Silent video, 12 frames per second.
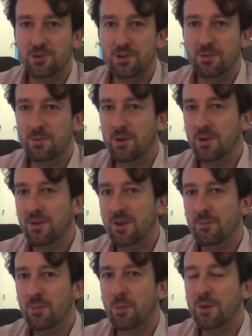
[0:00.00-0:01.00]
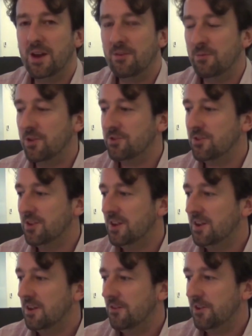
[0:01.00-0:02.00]
You'd probably have much
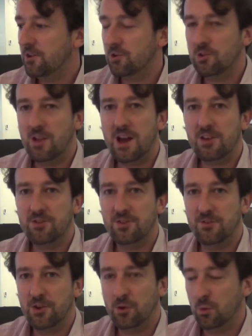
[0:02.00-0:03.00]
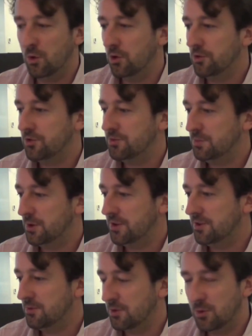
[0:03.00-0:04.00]
thicker glass and thicker walls,
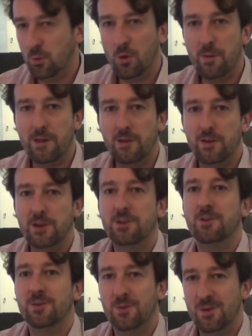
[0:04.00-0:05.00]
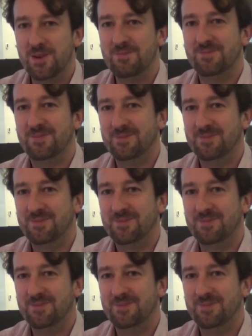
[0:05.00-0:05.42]
but we can more about that later, don't worry.